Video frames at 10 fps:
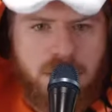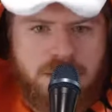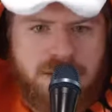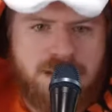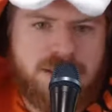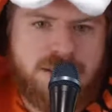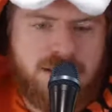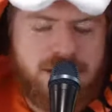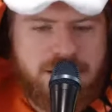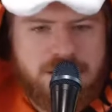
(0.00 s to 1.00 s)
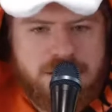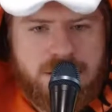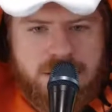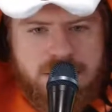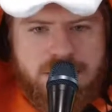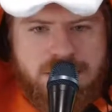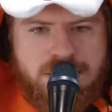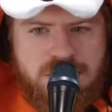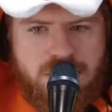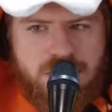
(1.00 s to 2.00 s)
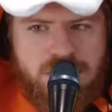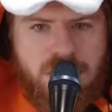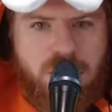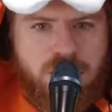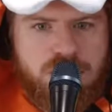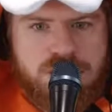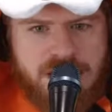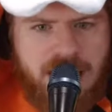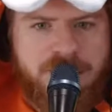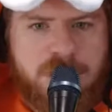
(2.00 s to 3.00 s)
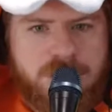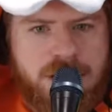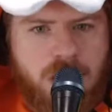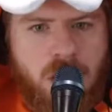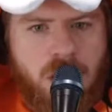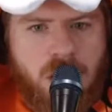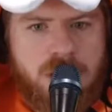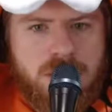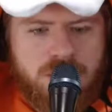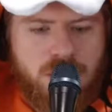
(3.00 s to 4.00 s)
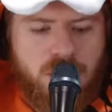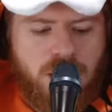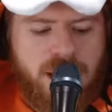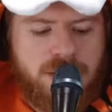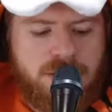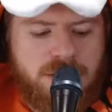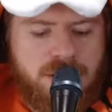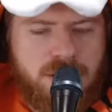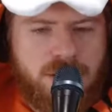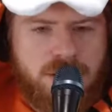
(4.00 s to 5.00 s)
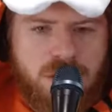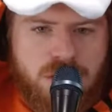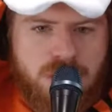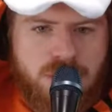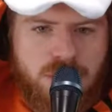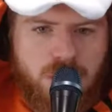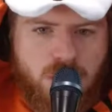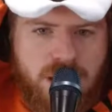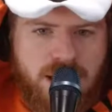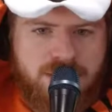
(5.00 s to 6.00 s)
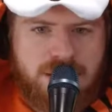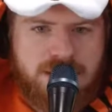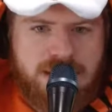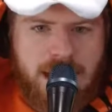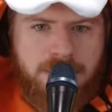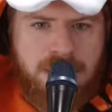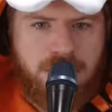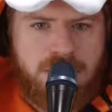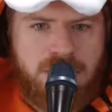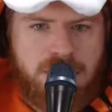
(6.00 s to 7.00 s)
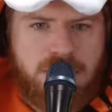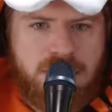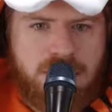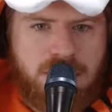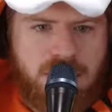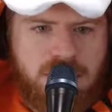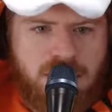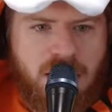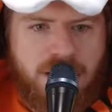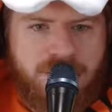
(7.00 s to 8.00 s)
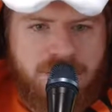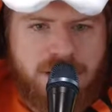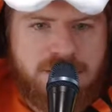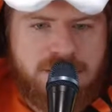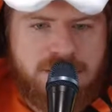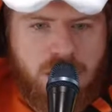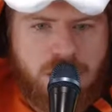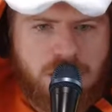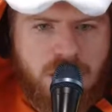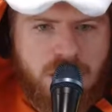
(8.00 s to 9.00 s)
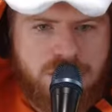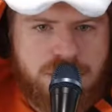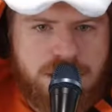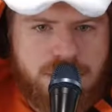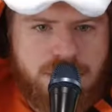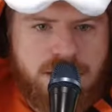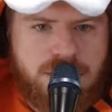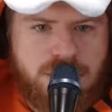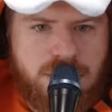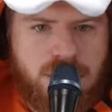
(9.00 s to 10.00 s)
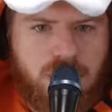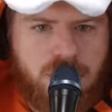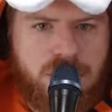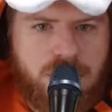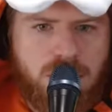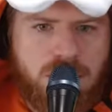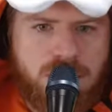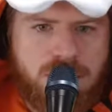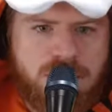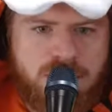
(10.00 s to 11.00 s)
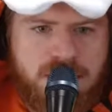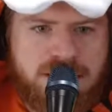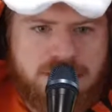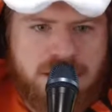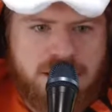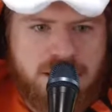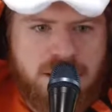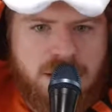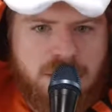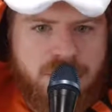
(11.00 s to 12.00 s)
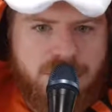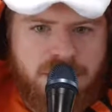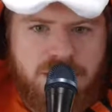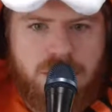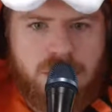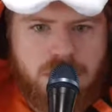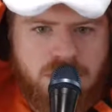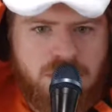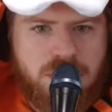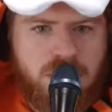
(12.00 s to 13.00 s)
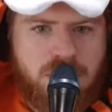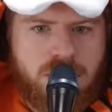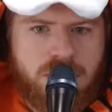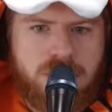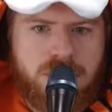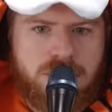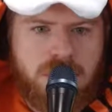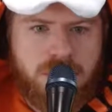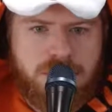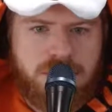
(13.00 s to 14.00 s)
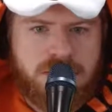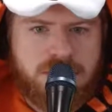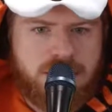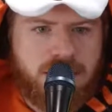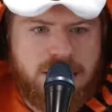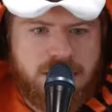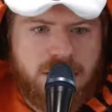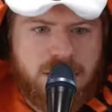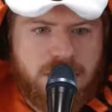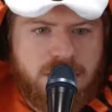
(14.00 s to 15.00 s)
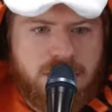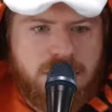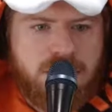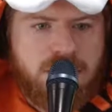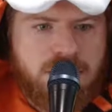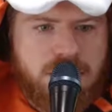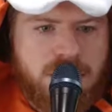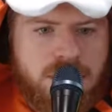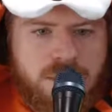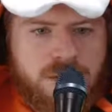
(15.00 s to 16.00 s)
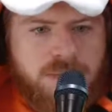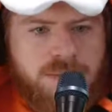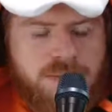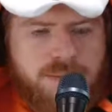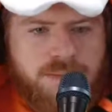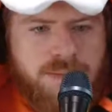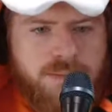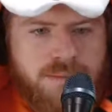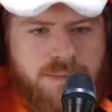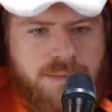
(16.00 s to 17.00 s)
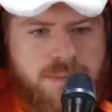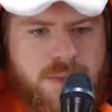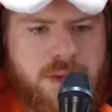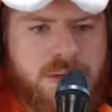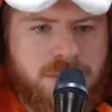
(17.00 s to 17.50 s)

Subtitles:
part of this is, you know, there's cavalry to call when everything is happening within the confines of your own country, right? Because you can call your local domestic, federal, or local, you know, police, right? Let's split what you just said into two